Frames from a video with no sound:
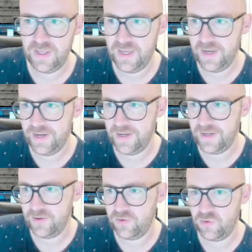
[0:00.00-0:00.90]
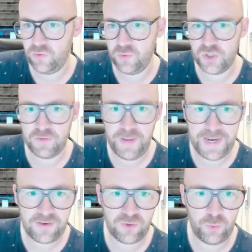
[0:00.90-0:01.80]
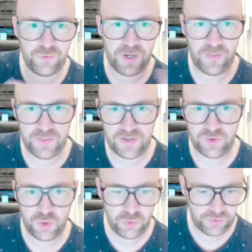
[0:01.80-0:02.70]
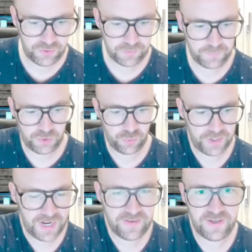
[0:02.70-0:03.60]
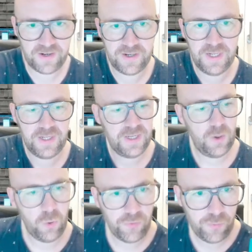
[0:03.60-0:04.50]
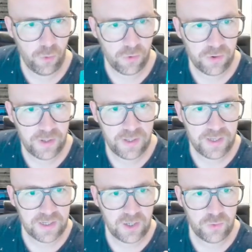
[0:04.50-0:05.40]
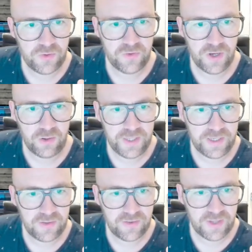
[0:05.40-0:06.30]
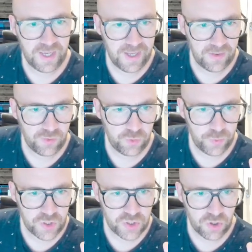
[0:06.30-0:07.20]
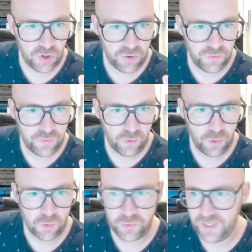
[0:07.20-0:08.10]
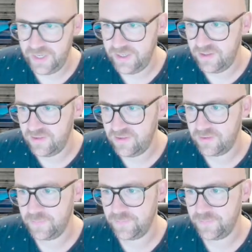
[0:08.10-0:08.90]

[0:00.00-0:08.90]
and switch it back. So we've got these two, two relays here. Once more, go into downlinks and switch off all relays,